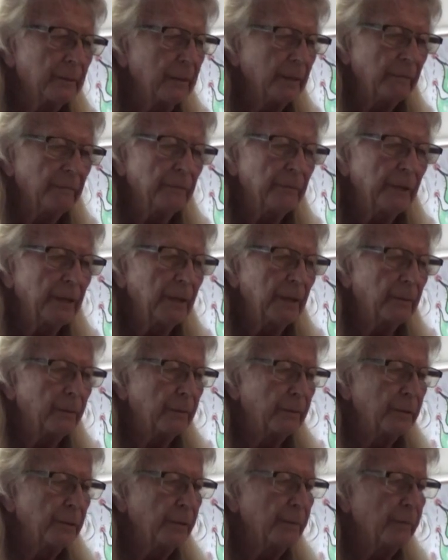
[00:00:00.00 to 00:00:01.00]
didn't
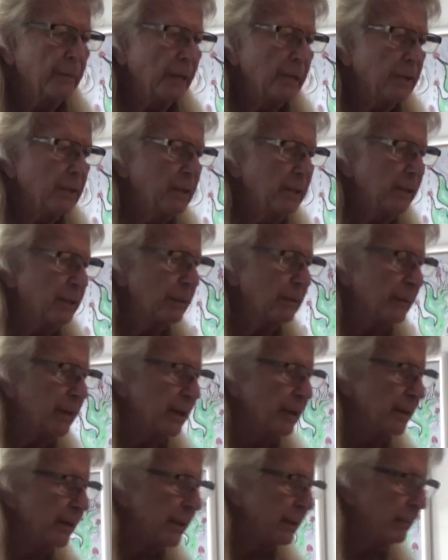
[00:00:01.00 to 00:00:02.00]
figure too much, you know,
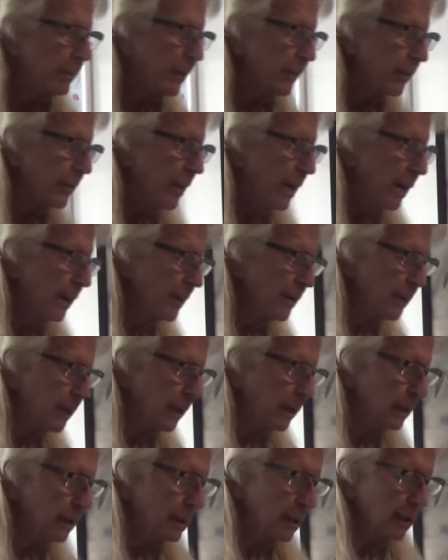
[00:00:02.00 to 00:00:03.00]
in their
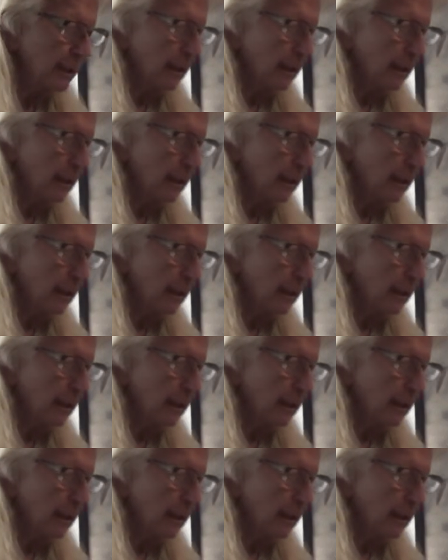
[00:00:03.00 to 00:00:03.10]
mythology